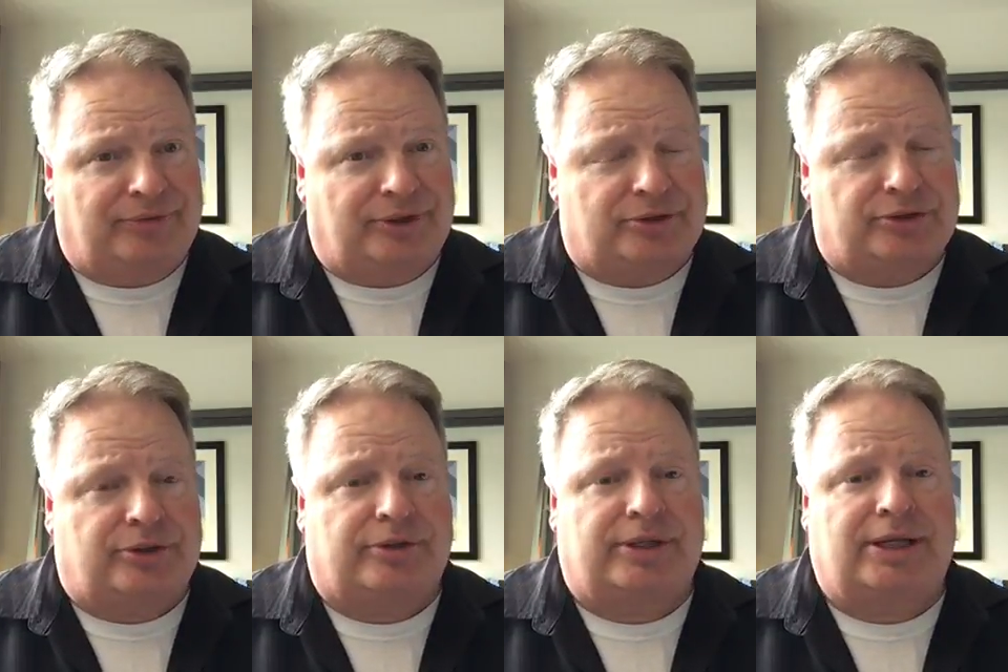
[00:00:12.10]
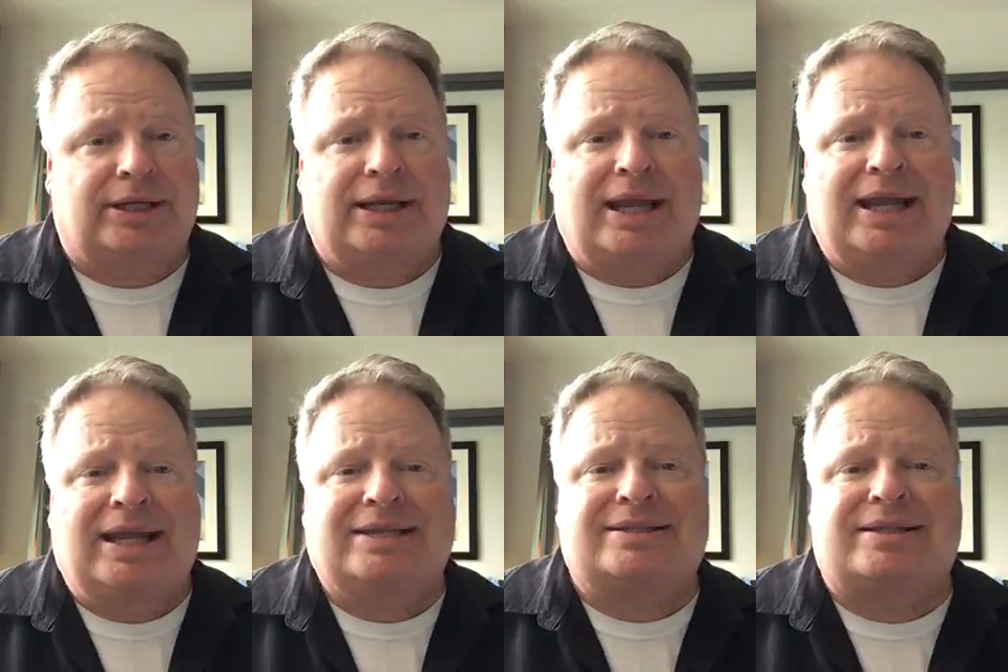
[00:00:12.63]
Did you know that?
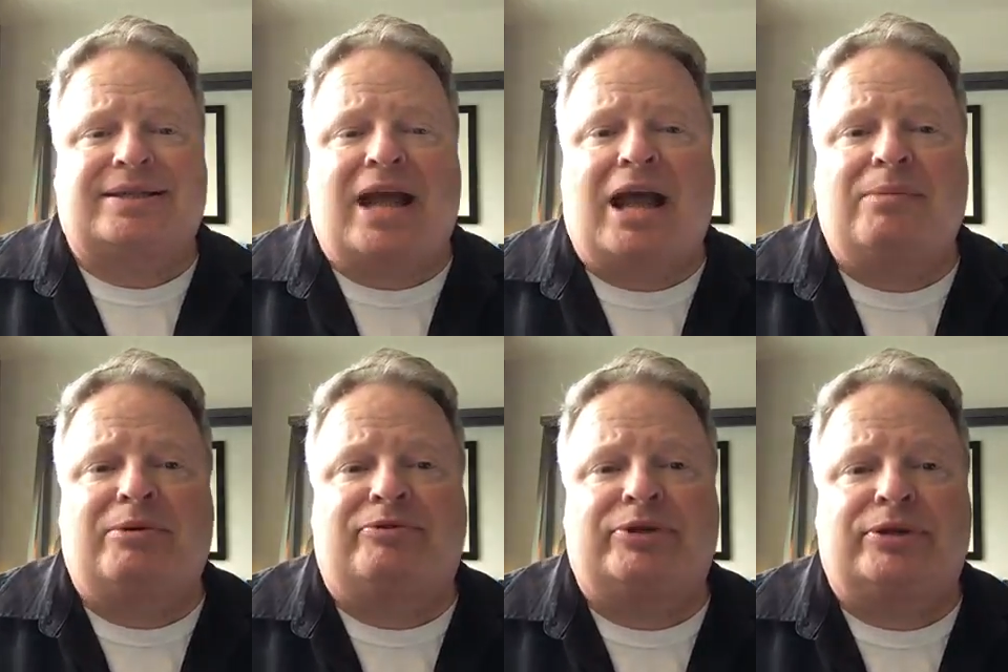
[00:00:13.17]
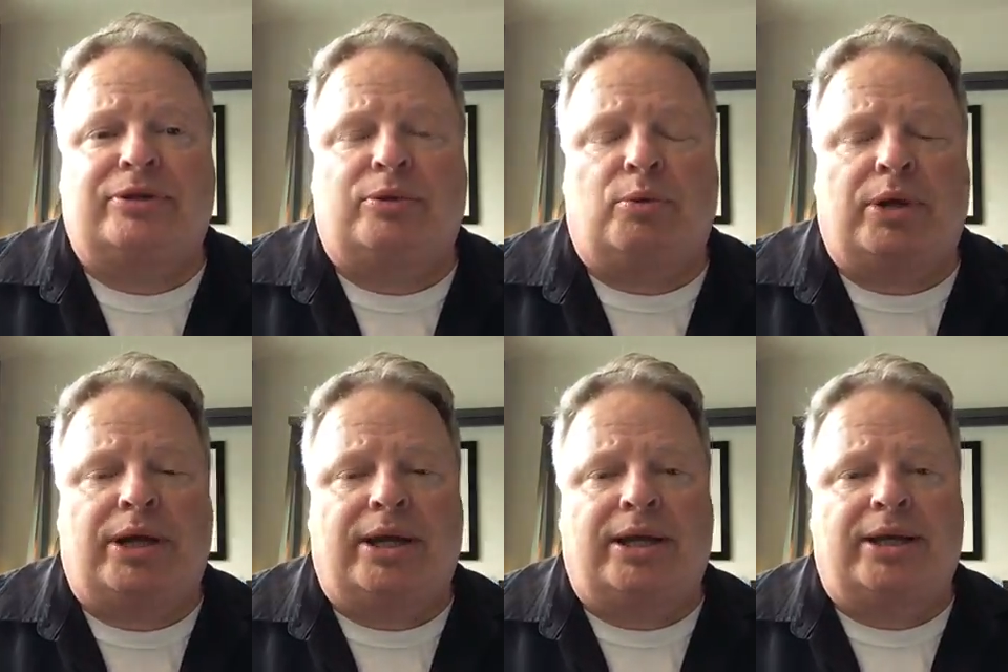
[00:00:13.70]
It's a time of year
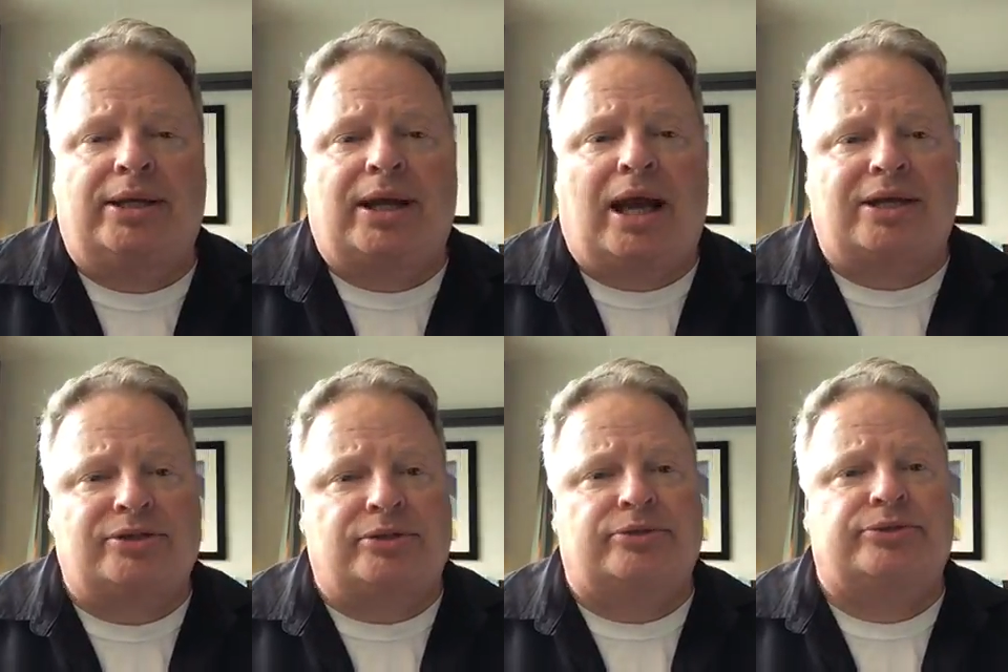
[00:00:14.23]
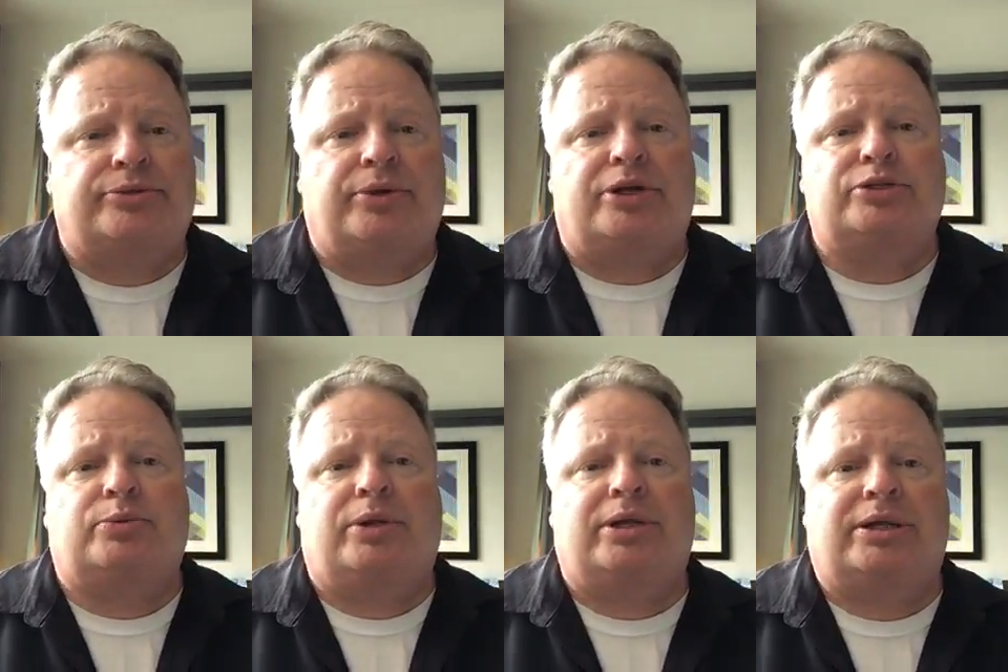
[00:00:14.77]
when high schools are
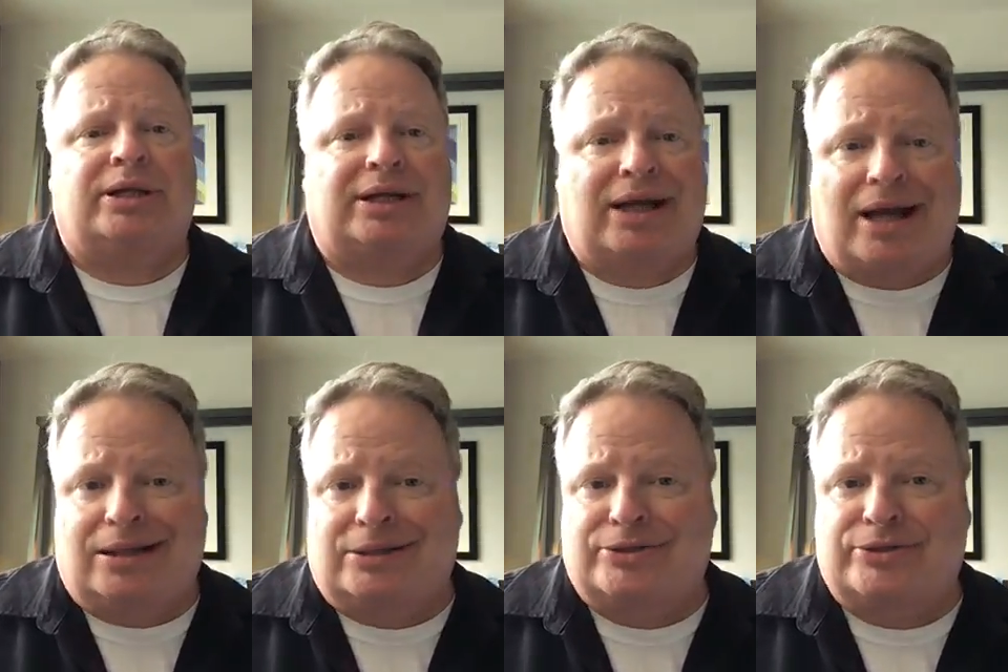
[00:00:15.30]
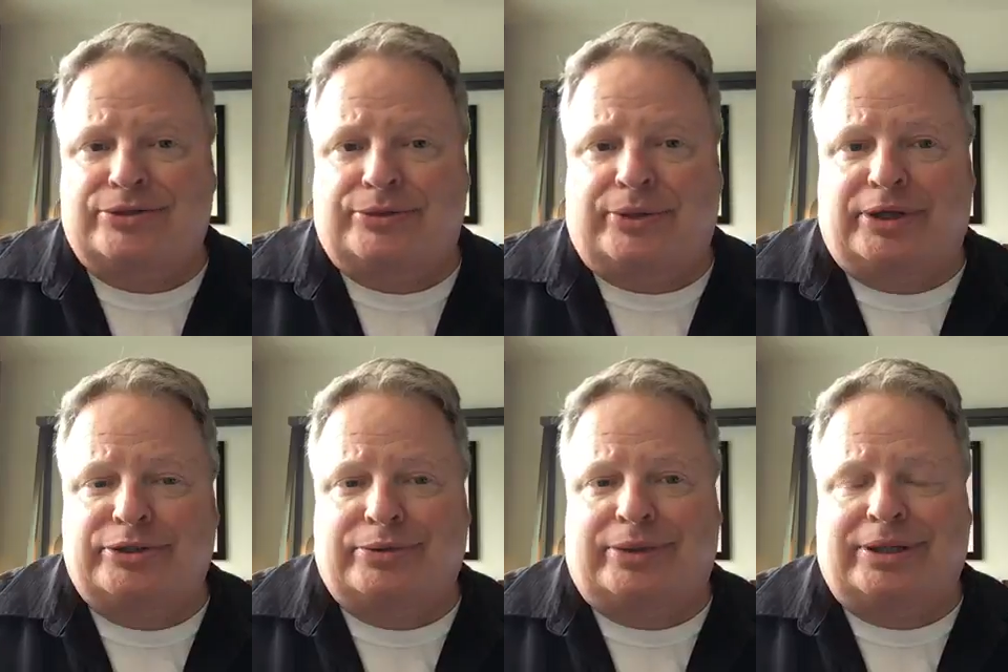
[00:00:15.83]
graduating and colleges are
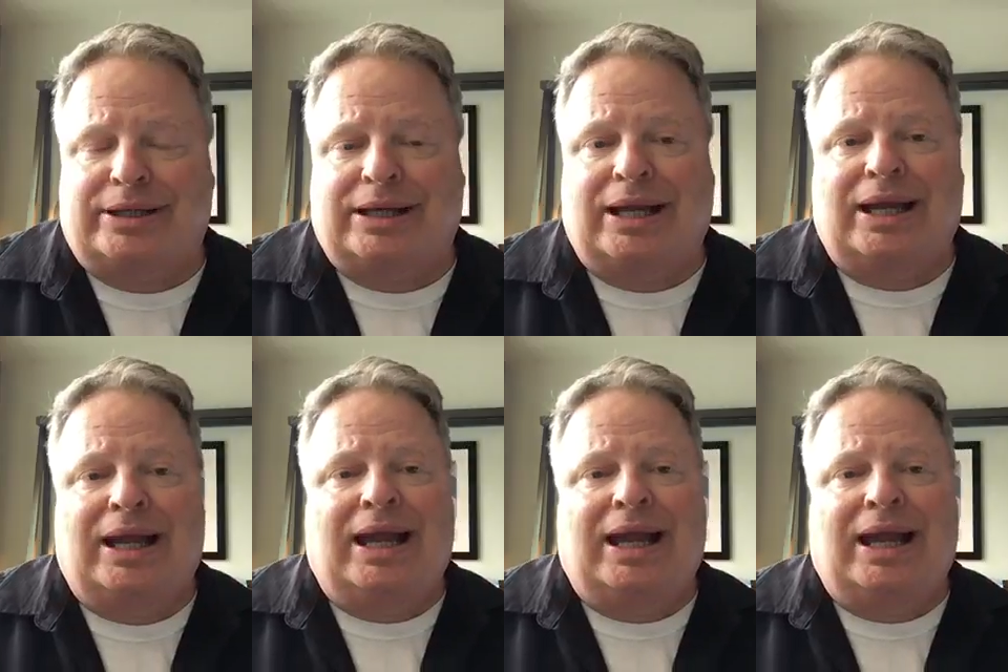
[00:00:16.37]
graduating,